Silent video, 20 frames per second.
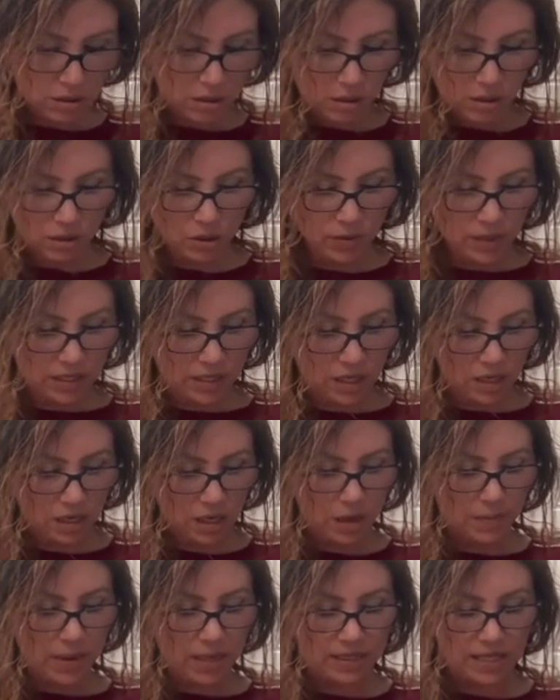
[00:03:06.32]
So he's gonna
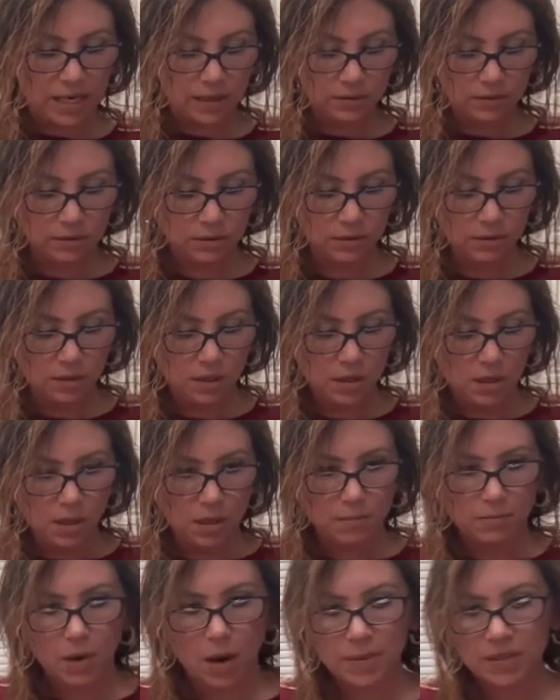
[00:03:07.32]
come back down.
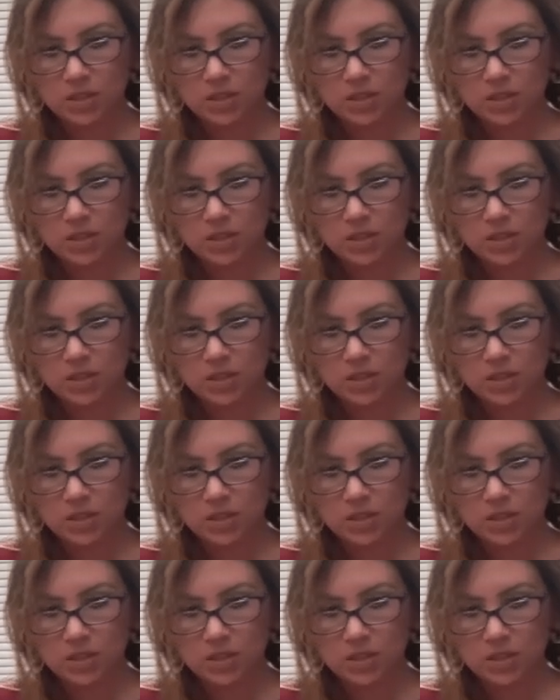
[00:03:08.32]
Mommy's